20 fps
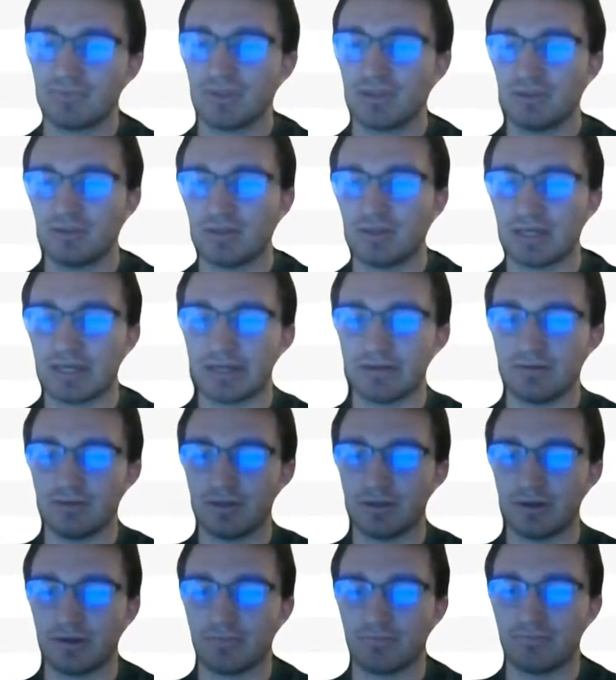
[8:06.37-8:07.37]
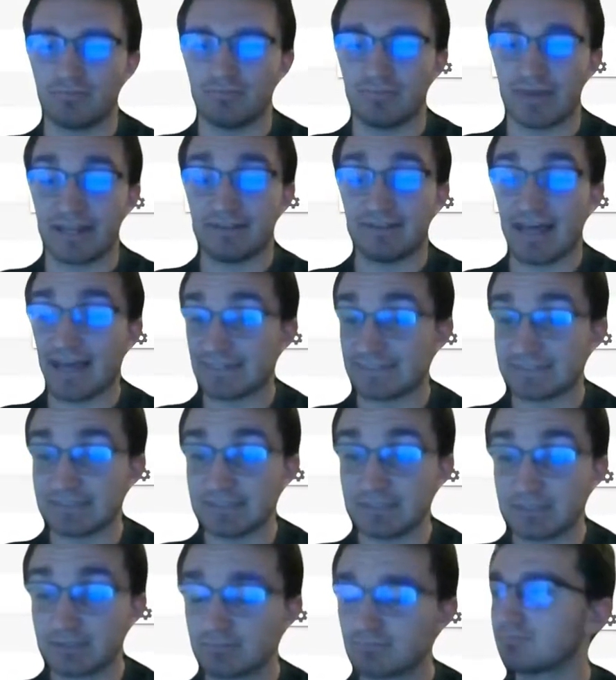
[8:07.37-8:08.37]
to get, my
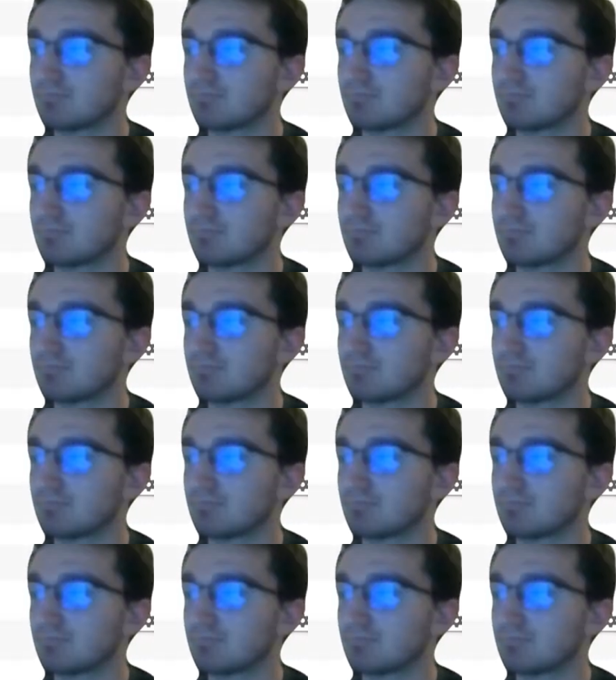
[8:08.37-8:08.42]
classes.